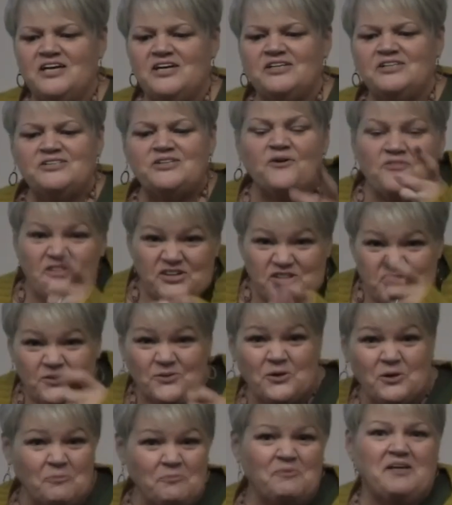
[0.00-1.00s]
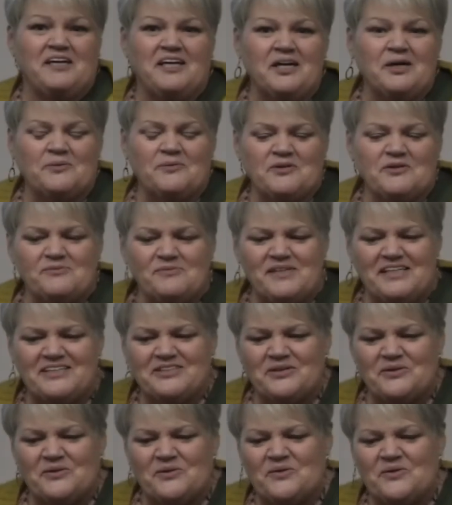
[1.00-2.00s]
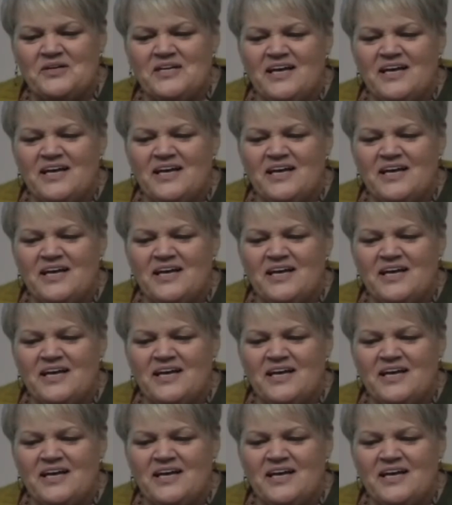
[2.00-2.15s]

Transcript: so that you could be here with me too.